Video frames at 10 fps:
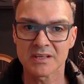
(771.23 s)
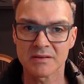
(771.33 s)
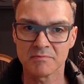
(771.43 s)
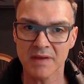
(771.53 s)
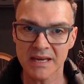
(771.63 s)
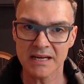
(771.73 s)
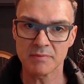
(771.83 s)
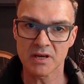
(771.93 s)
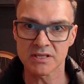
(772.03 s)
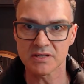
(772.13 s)
Mainly
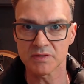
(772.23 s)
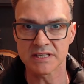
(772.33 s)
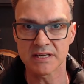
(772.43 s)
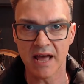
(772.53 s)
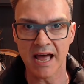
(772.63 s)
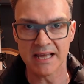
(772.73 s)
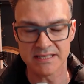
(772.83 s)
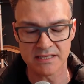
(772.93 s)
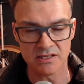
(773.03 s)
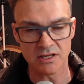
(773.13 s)
because I wanted to
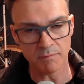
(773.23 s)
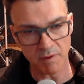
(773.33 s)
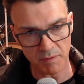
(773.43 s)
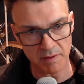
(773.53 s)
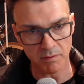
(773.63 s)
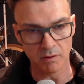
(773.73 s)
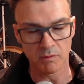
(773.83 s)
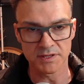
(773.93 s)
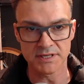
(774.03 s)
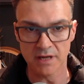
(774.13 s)
ask, there's a couple of people I
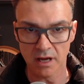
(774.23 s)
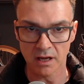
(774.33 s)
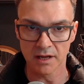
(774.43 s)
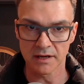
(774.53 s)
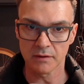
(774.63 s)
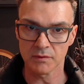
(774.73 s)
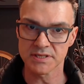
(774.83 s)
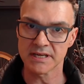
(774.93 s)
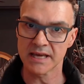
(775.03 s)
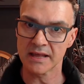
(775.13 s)
wanted on. I
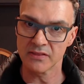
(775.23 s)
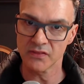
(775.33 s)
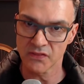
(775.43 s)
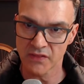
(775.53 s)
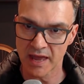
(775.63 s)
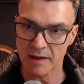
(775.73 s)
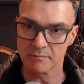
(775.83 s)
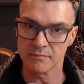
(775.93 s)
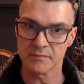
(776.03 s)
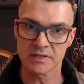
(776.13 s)
wanted to get
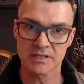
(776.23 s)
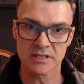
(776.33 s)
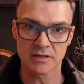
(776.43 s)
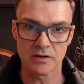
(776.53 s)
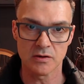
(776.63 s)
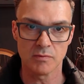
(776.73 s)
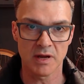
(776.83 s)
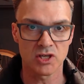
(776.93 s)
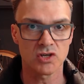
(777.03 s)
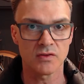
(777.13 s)
them to
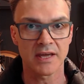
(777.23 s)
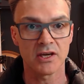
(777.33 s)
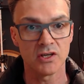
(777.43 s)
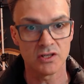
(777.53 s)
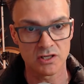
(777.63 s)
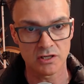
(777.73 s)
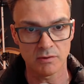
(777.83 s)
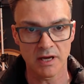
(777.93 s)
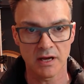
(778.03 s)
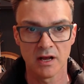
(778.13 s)
make sure they could do
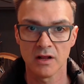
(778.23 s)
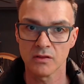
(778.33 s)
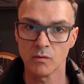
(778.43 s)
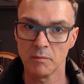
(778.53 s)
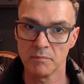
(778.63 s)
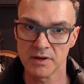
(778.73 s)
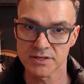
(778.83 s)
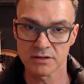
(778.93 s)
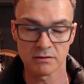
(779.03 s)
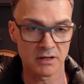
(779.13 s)
it. The one
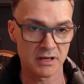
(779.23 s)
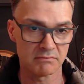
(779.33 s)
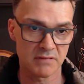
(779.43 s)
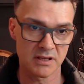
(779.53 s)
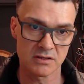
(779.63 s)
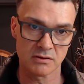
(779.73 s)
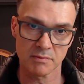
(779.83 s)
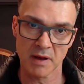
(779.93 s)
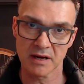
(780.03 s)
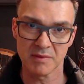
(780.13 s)
person I'm going to talk
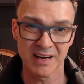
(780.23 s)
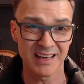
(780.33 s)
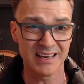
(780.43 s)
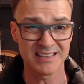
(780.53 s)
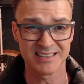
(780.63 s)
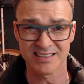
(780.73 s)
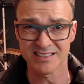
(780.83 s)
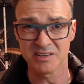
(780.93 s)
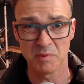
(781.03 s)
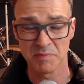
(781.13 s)
about in a minute, he's just
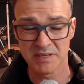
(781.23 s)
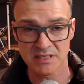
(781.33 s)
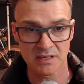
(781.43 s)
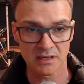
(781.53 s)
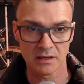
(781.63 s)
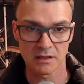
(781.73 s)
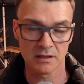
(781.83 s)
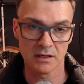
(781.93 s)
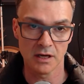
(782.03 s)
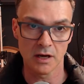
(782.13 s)
super busy,
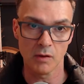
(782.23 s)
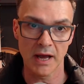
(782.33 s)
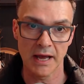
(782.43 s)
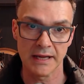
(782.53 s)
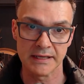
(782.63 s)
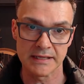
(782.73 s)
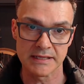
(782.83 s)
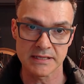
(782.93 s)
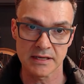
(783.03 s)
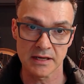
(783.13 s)

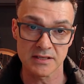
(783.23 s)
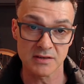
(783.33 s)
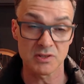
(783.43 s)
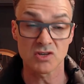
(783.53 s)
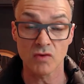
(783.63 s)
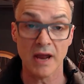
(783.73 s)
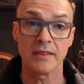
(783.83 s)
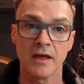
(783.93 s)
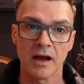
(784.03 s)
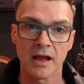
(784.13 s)
and so it's great
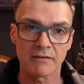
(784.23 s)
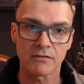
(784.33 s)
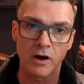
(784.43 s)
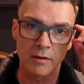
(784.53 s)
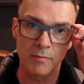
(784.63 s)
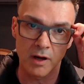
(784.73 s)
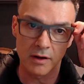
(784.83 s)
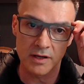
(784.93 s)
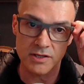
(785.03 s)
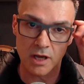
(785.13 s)
I have got him on
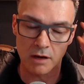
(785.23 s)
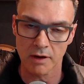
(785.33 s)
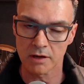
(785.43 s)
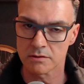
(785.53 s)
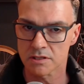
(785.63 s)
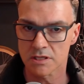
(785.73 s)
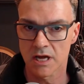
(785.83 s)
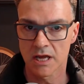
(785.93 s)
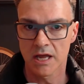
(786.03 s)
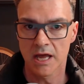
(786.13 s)
as a co-host.
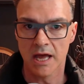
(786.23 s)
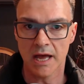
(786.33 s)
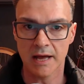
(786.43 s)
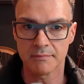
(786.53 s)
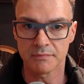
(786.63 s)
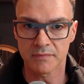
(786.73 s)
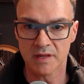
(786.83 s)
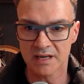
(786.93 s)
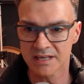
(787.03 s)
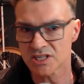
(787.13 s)

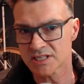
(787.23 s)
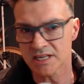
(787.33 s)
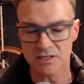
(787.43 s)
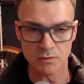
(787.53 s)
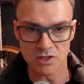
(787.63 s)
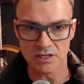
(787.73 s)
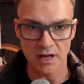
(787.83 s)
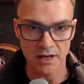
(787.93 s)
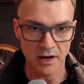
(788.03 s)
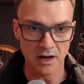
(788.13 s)
Logistics were just
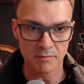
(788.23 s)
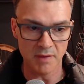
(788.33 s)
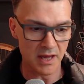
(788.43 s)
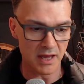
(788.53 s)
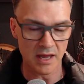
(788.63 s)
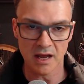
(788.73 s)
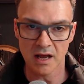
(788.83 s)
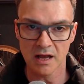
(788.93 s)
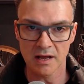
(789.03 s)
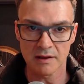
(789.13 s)
a nightmare.
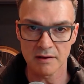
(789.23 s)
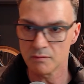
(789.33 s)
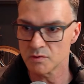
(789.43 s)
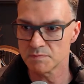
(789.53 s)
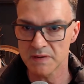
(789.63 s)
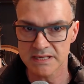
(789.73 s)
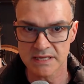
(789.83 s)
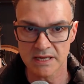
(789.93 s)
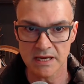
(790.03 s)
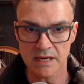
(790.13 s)
It was
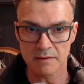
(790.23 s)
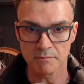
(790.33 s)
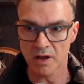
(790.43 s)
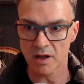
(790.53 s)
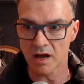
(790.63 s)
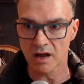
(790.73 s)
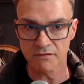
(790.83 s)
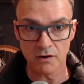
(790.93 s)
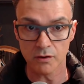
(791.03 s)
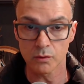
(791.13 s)
busy, but I've
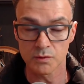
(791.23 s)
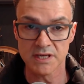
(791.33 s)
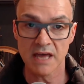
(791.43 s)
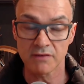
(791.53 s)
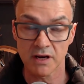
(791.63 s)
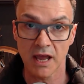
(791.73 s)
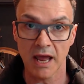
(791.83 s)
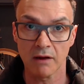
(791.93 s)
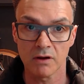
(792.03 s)
got it all together now.